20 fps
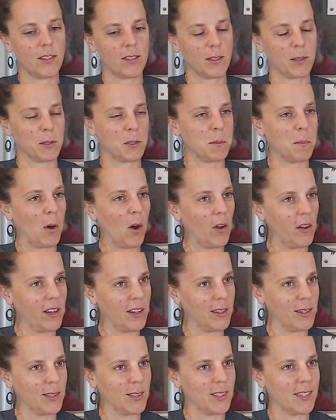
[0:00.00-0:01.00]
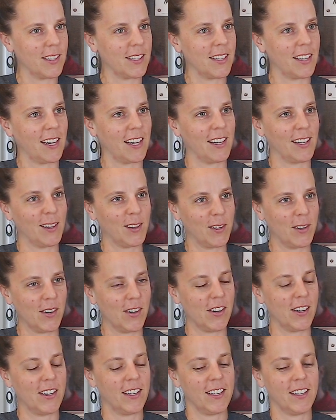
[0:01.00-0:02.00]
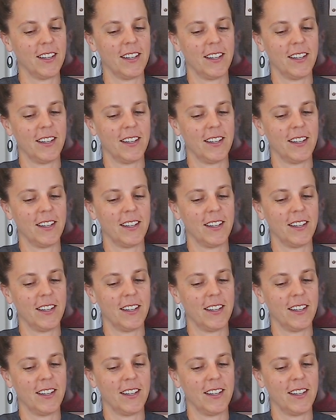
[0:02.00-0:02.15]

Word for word: there's little small hills they can learn.